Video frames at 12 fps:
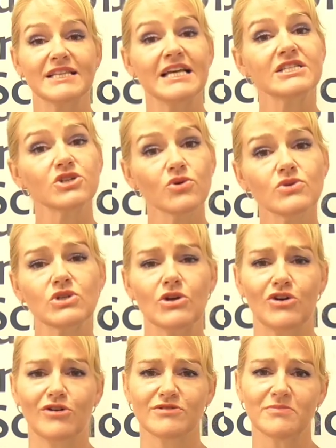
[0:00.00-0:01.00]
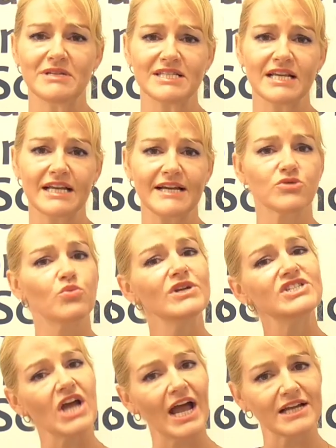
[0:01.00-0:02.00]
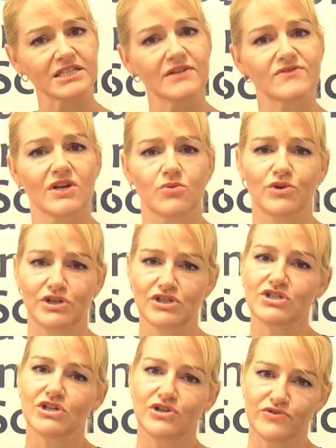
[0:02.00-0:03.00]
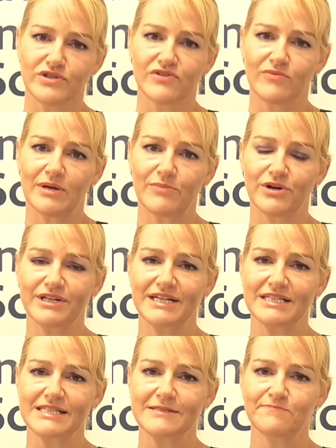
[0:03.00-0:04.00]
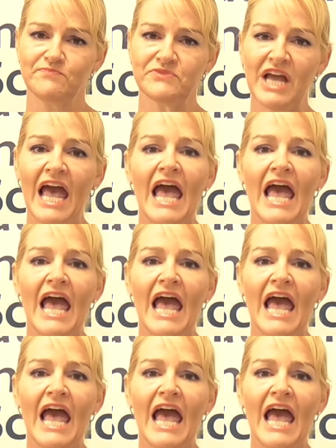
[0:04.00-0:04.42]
and that's also helped me select which actives I wanted to use for my products.